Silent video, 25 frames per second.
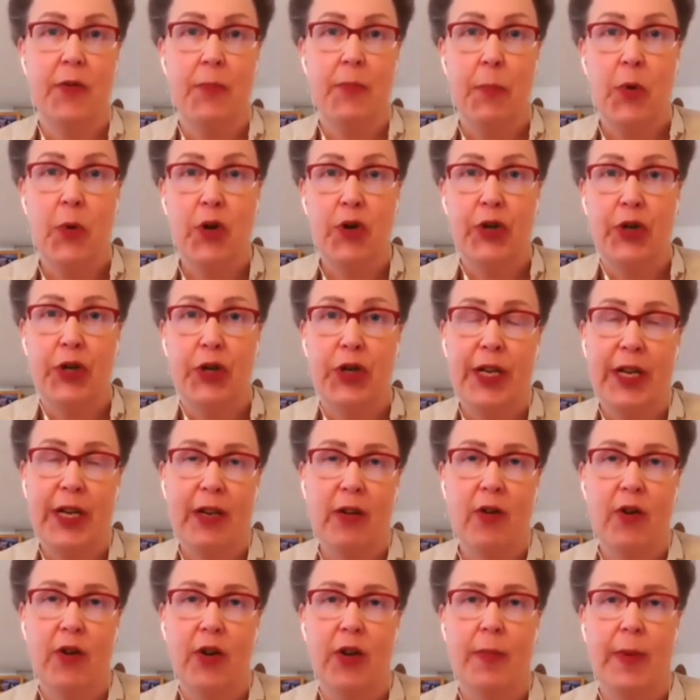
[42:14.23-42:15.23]
modern
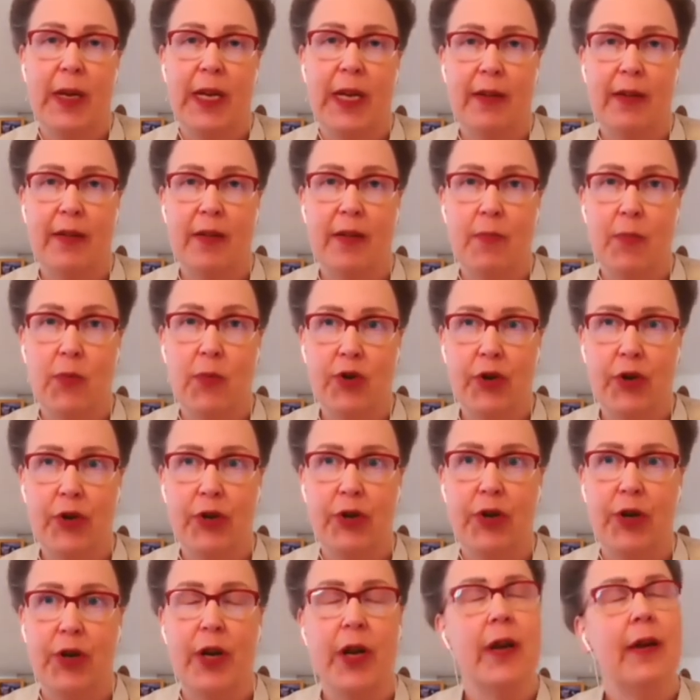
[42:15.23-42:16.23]
economy and the
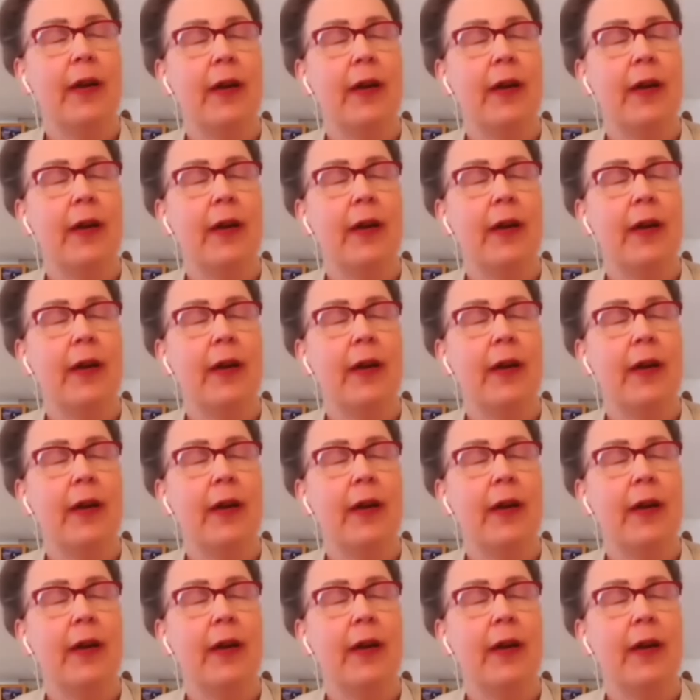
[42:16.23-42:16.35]
modern